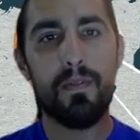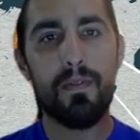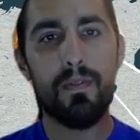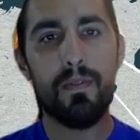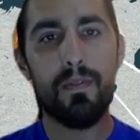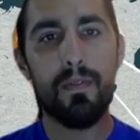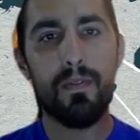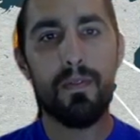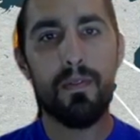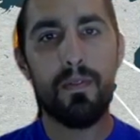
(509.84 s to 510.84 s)

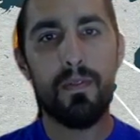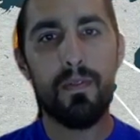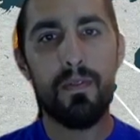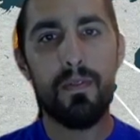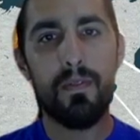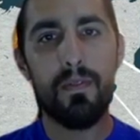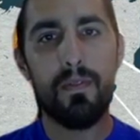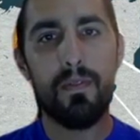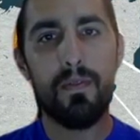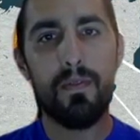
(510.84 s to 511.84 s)

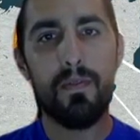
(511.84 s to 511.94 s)
This person isn't speaking.